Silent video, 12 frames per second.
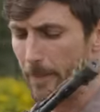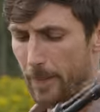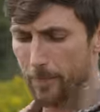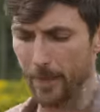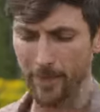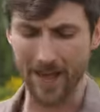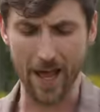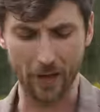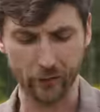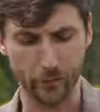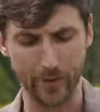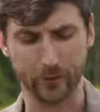the BB
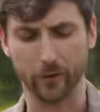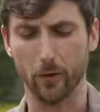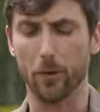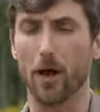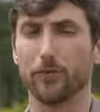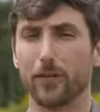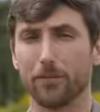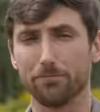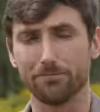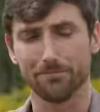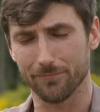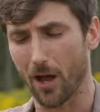has to be slow enough to
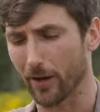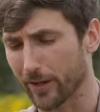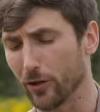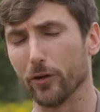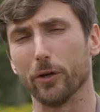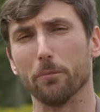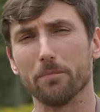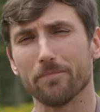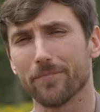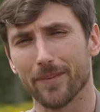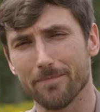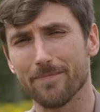not kill you
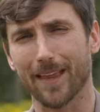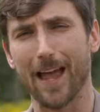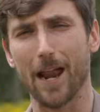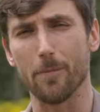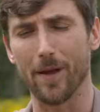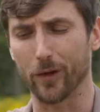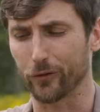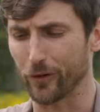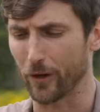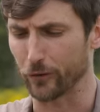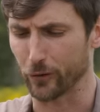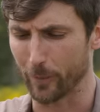kind of makes
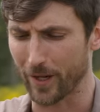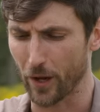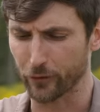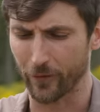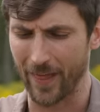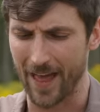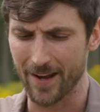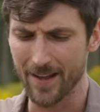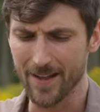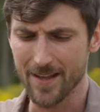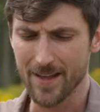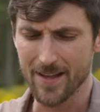sense. So because of that,
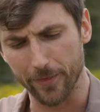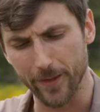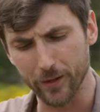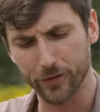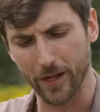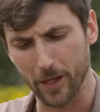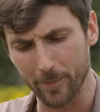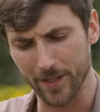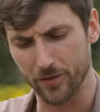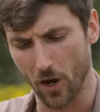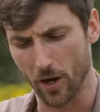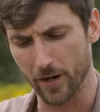things that could be
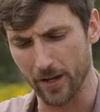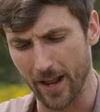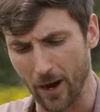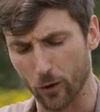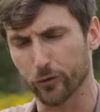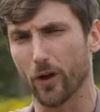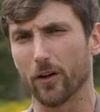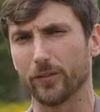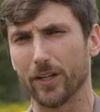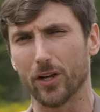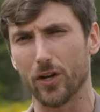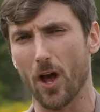done in
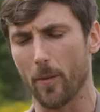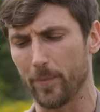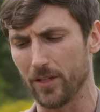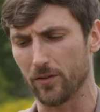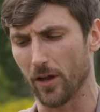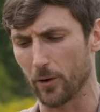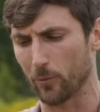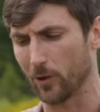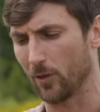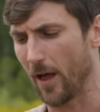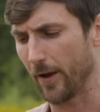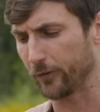airsofting could not be done in
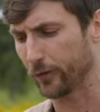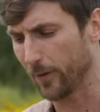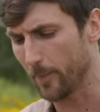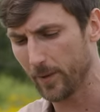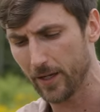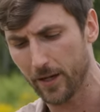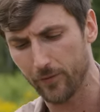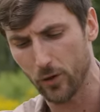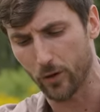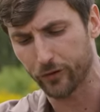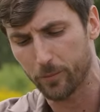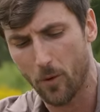real life. So let me give
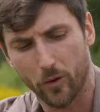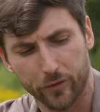you a small